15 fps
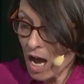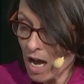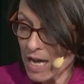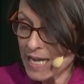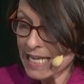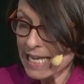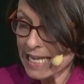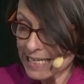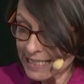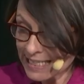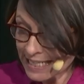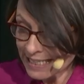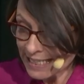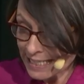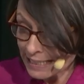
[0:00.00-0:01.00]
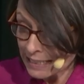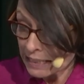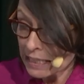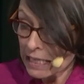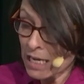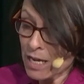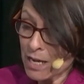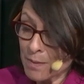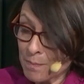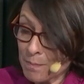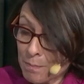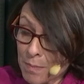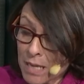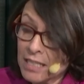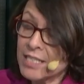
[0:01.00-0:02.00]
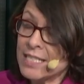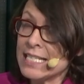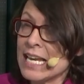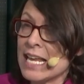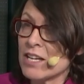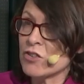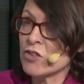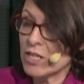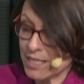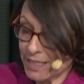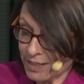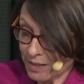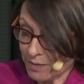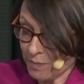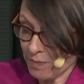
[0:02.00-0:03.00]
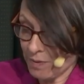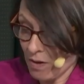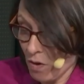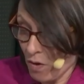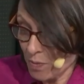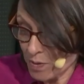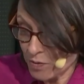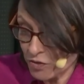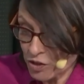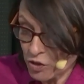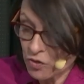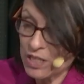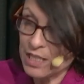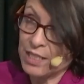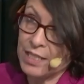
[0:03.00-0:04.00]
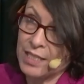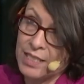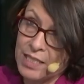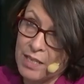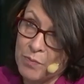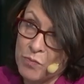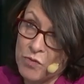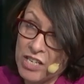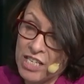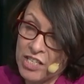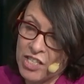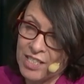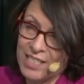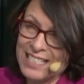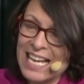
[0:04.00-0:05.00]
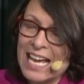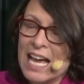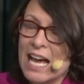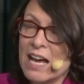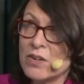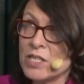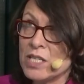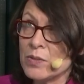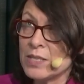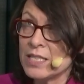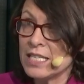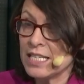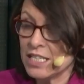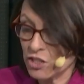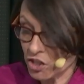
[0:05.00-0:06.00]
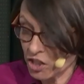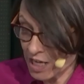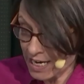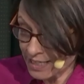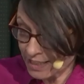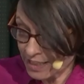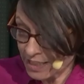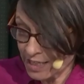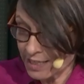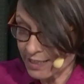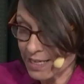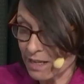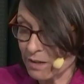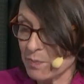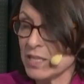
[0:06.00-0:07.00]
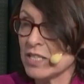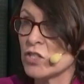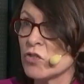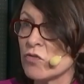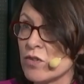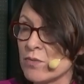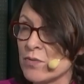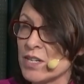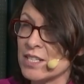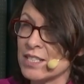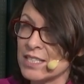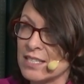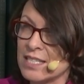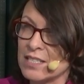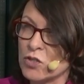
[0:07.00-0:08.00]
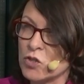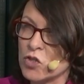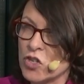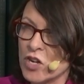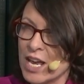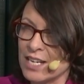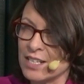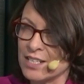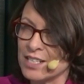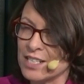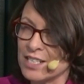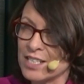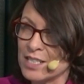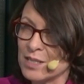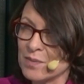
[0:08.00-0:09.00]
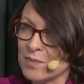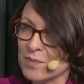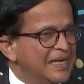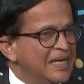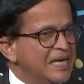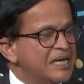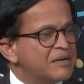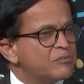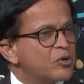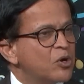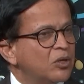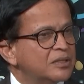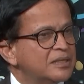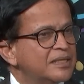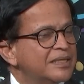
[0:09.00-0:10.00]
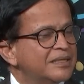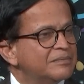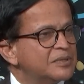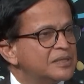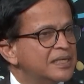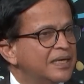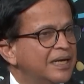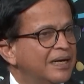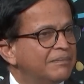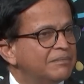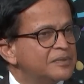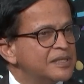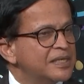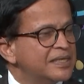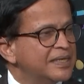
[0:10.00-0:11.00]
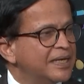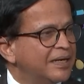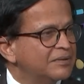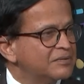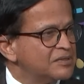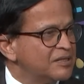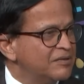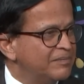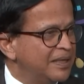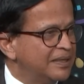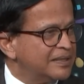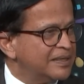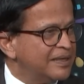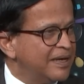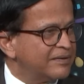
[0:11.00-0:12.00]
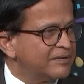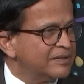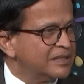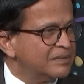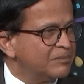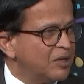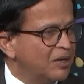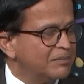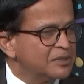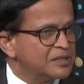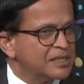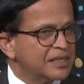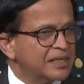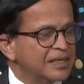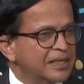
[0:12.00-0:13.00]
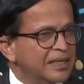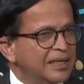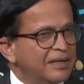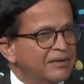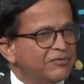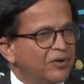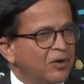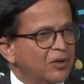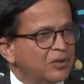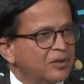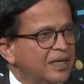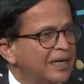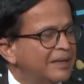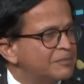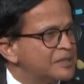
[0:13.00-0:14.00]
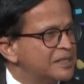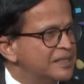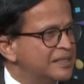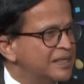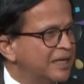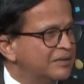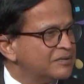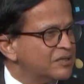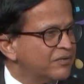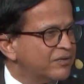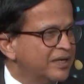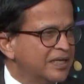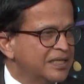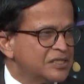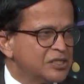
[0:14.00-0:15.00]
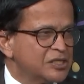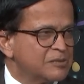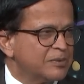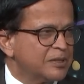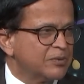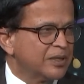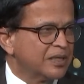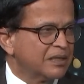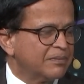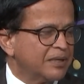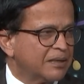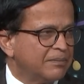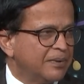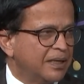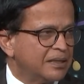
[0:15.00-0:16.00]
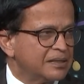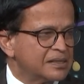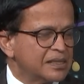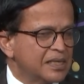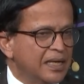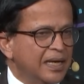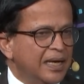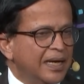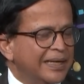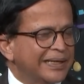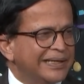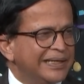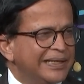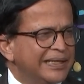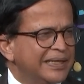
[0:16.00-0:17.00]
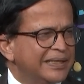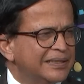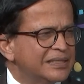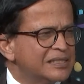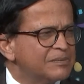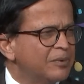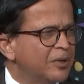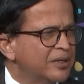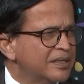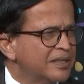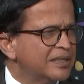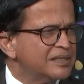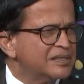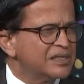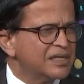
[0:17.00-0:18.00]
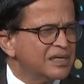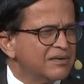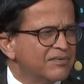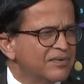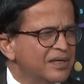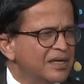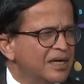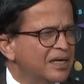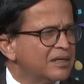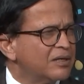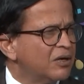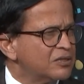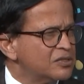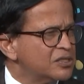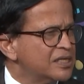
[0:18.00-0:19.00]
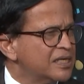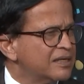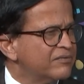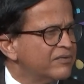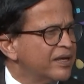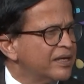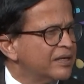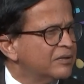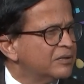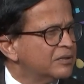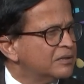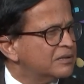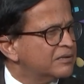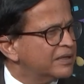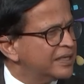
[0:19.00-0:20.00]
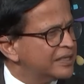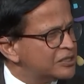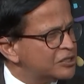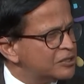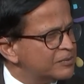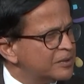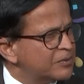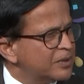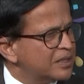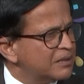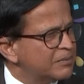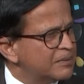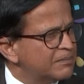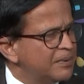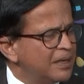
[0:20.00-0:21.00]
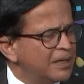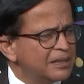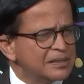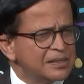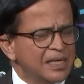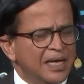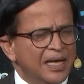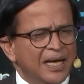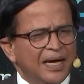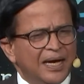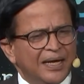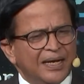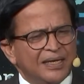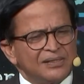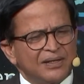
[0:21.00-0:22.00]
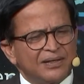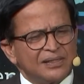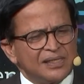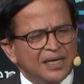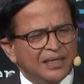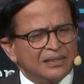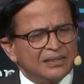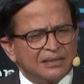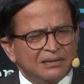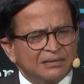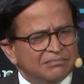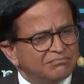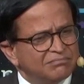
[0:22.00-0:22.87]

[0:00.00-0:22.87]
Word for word: Uh, Nikhil, multilateralism on the retreat in some regions. How do you see GESDA as helping to reverse this trend? In broad terms, the ups and downs of multilateral diplomacy follow the ups and downs of relations between the big powers. And clearly, at this point in history, we are not seeing very good relations between the big powers. And as a result,